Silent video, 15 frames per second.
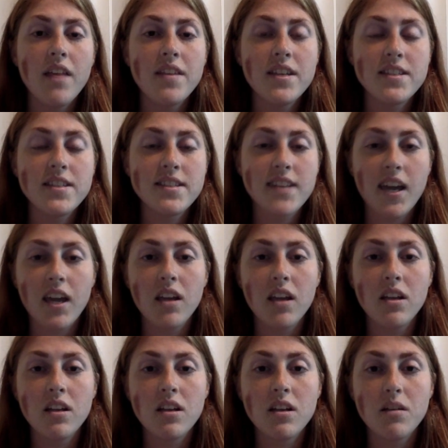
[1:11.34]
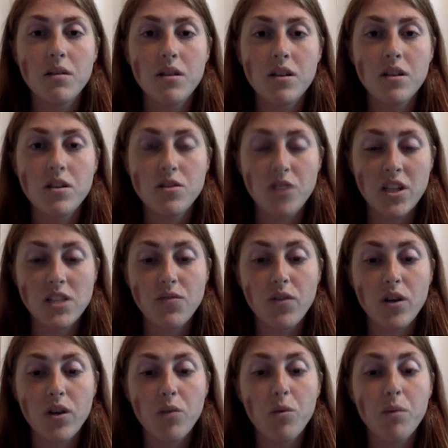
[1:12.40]
The second
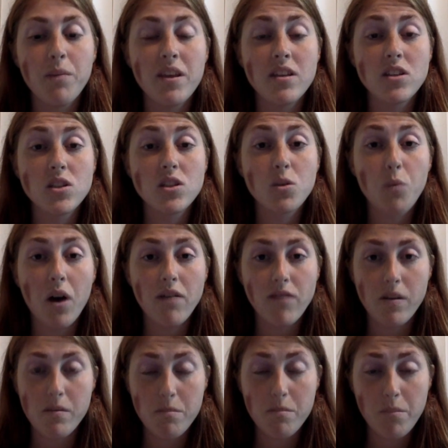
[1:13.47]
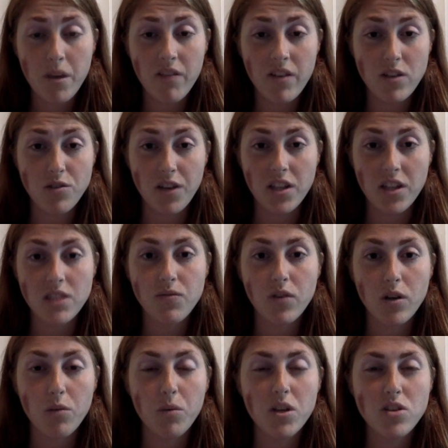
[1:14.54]
transfer will be the squat pivot
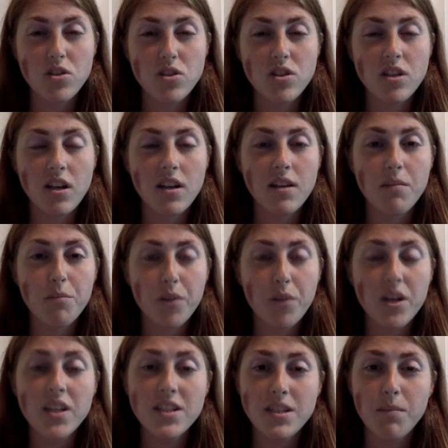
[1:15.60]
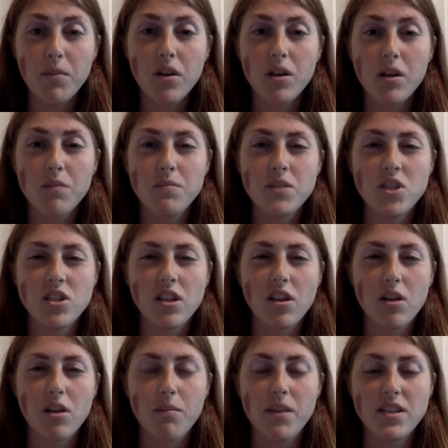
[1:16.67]
transfer, which is pretty similar, just a
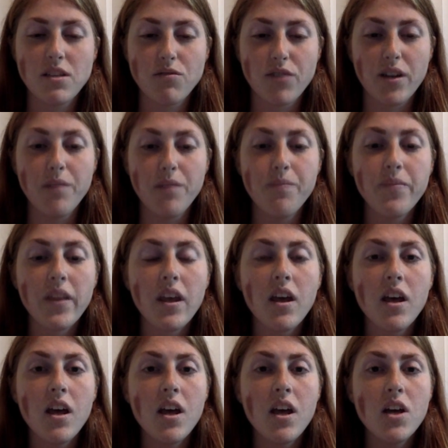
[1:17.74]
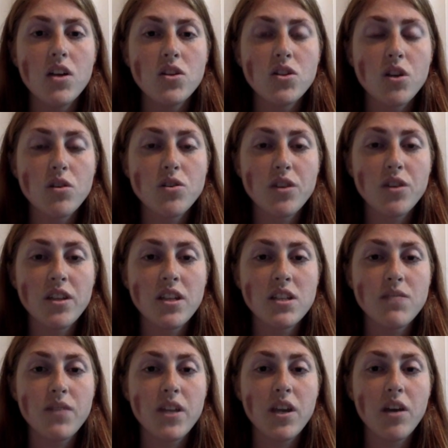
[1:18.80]
little bit different. So during this
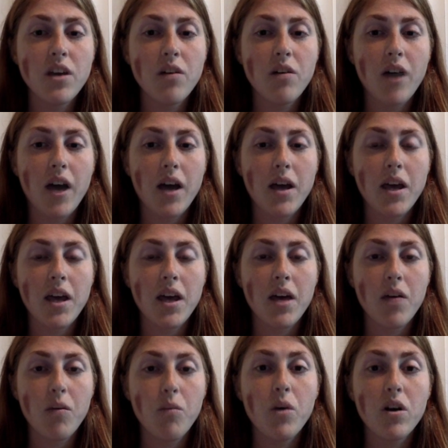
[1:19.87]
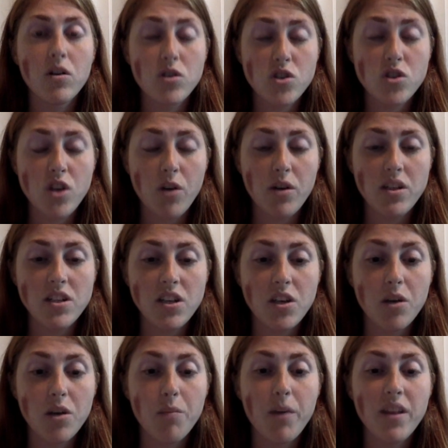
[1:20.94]
video, I will show it to
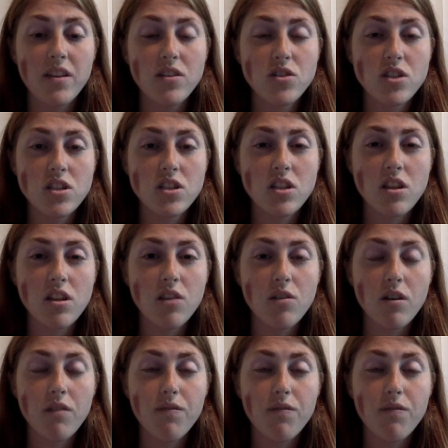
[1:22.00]
you, but there's just a few